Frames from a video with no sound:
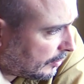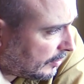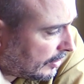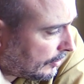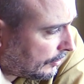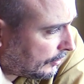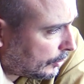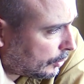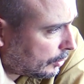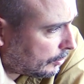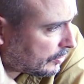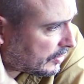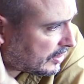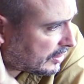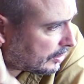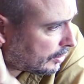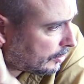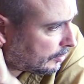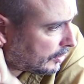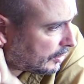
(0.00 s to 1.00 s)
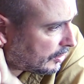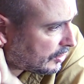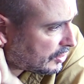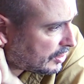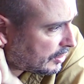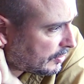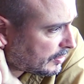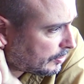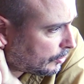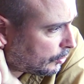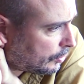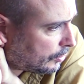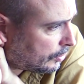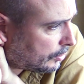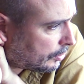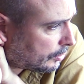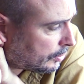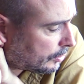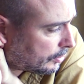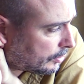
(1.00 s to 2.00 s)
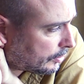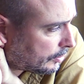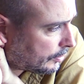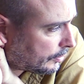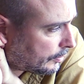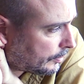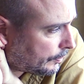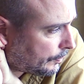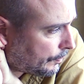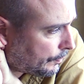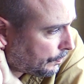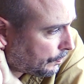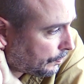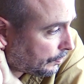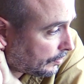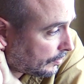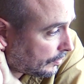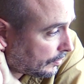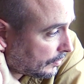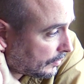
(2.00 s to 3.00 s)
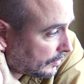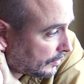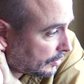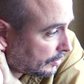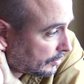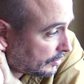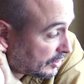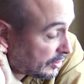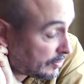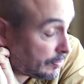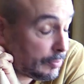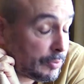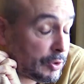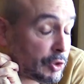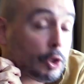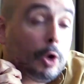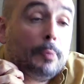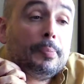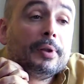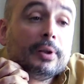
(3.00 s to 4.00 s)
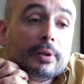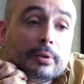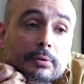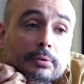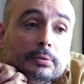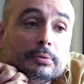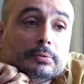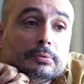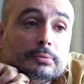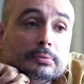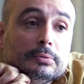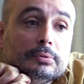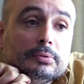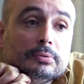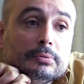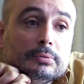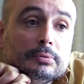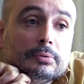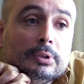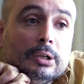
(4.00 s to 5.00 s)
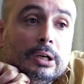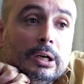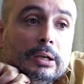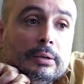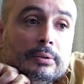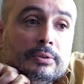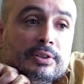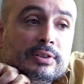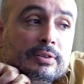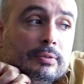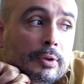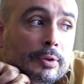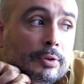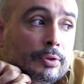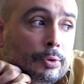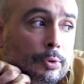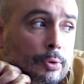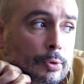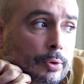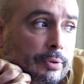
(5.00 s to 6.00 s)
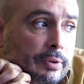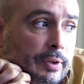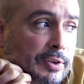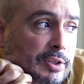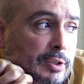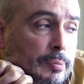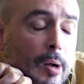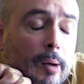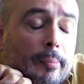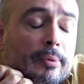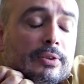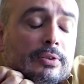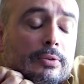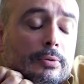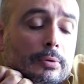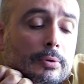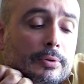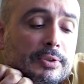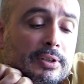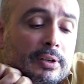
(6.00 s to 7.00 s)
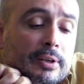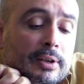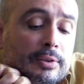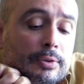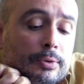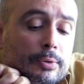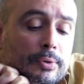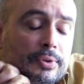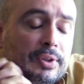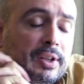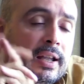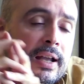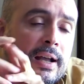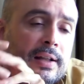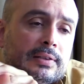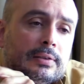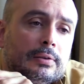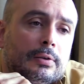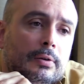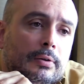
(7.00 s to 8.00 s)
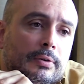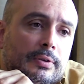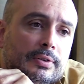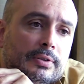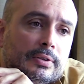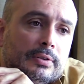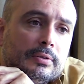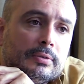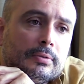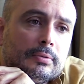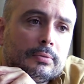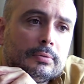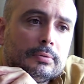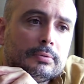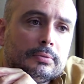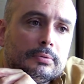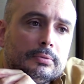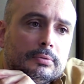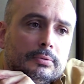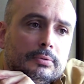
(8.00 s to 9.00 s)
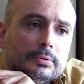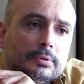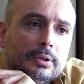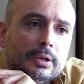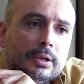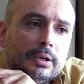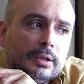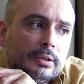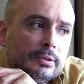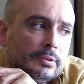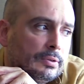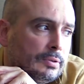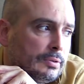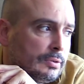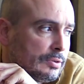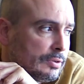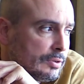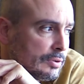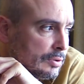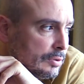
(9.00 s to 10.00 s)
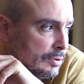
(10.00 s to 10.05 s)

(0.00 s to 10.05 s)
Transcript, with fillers: about films so much. It was more shopping. I just adored those department stores, and I adored the catalogues, and